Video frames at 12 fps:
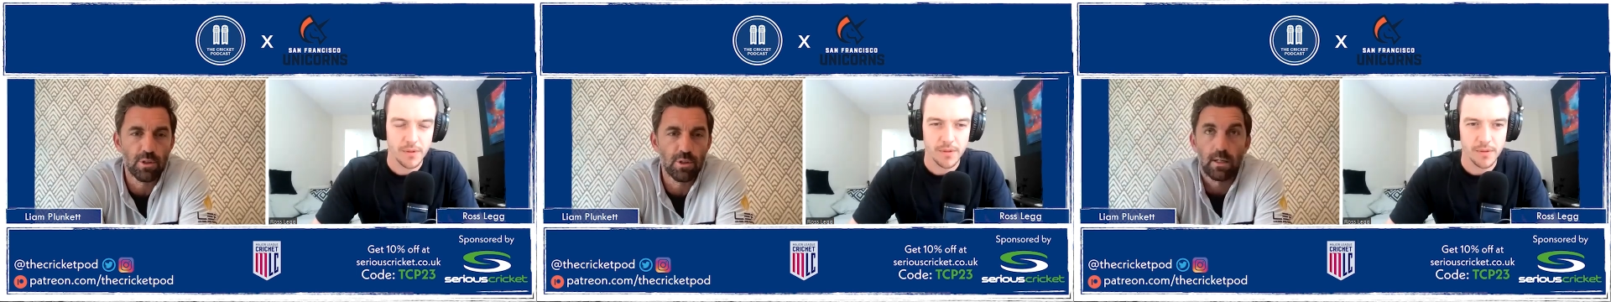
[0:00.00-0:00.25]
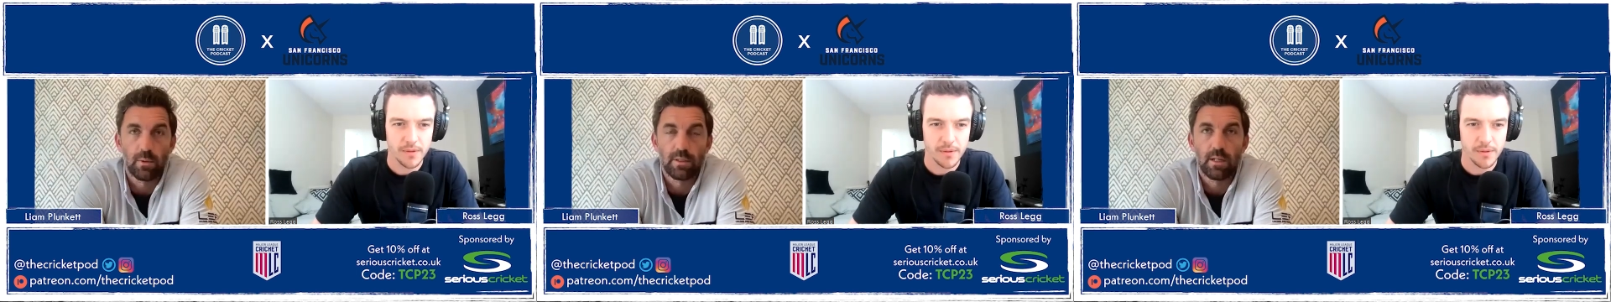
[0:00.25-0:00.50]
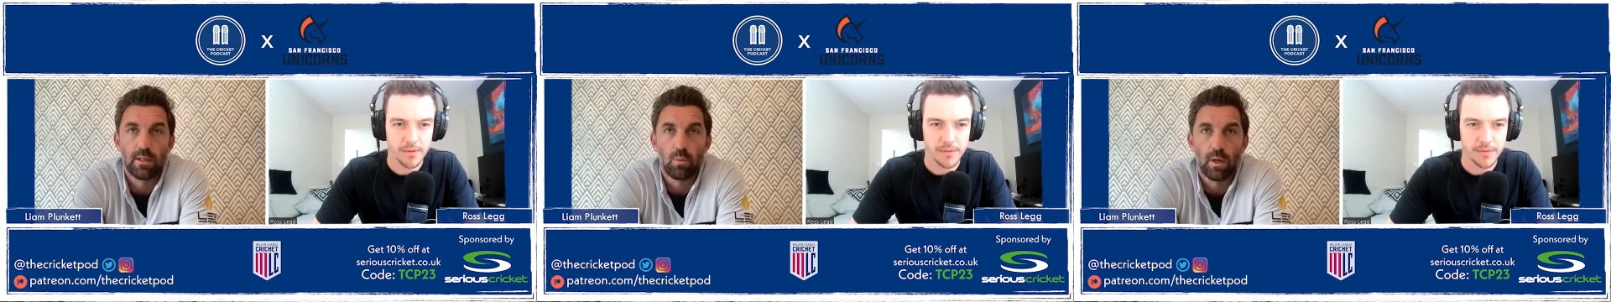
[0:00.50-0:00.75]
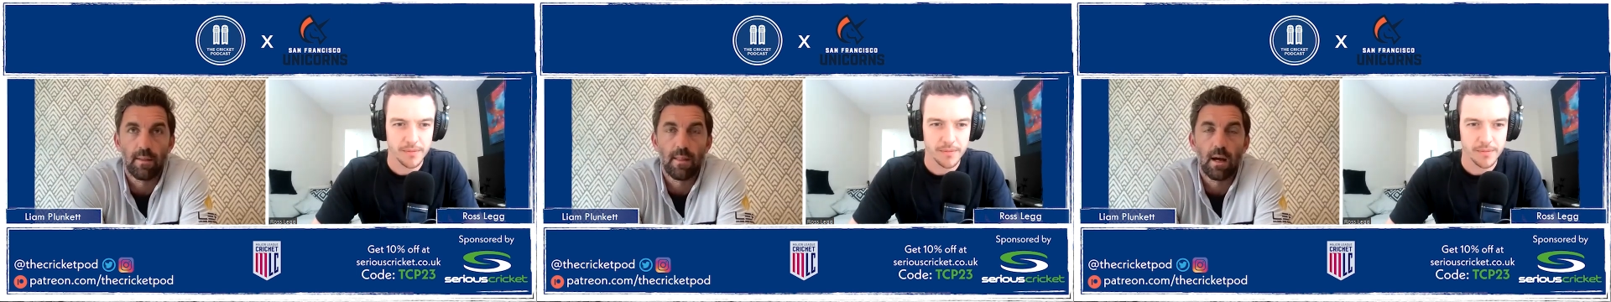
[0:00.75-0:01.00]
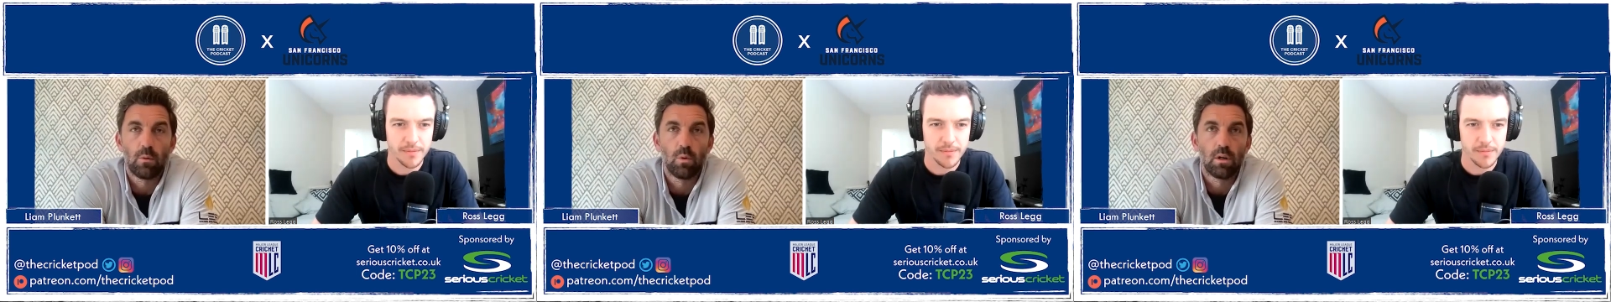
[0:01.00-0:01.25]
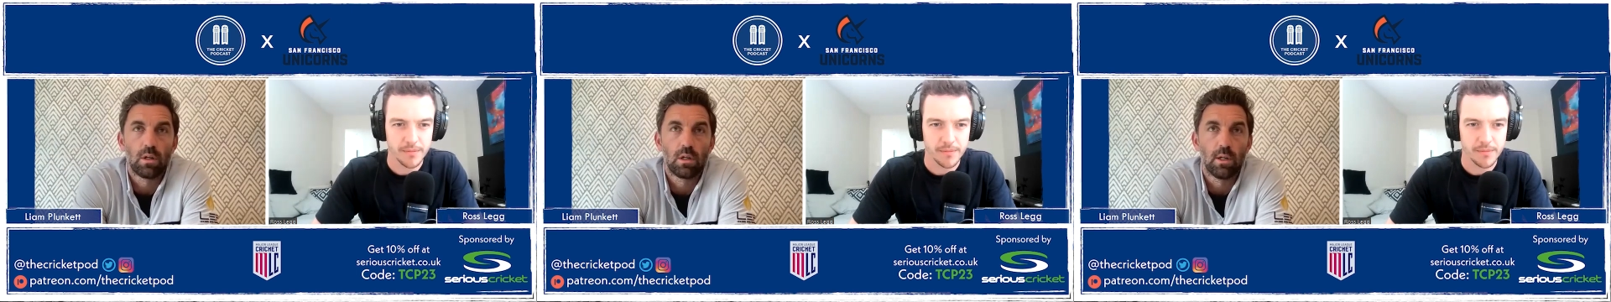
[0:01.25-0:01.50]
Speaker 1: Like we did winning
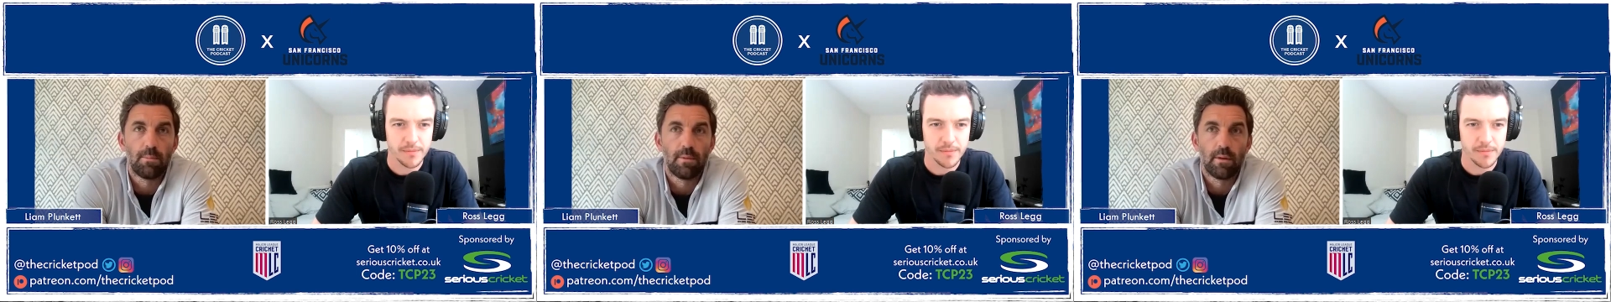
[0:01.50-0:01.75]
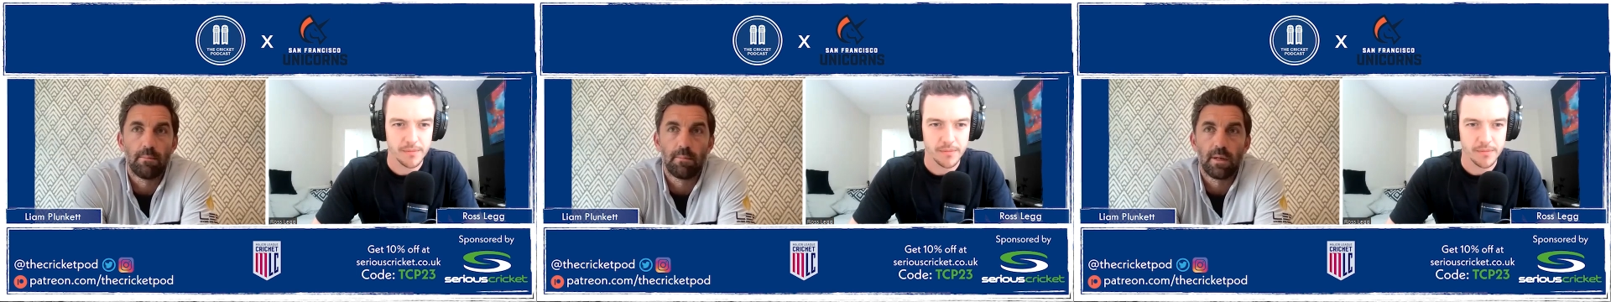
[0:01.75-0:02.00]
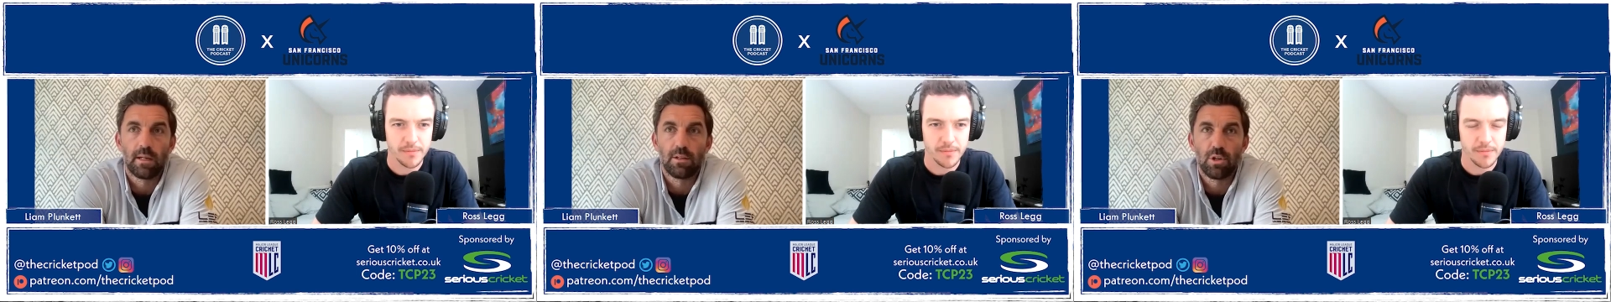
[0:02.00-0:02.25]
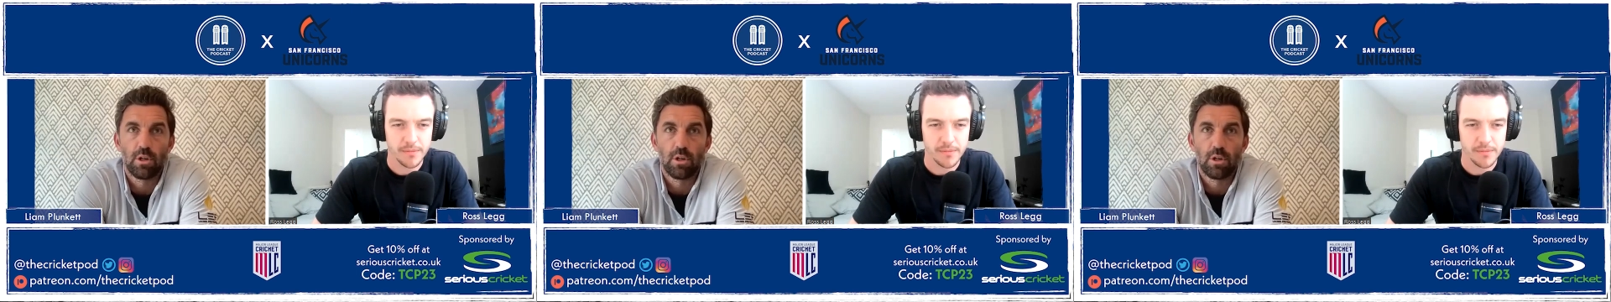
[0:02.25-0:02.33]
that World Cup, then be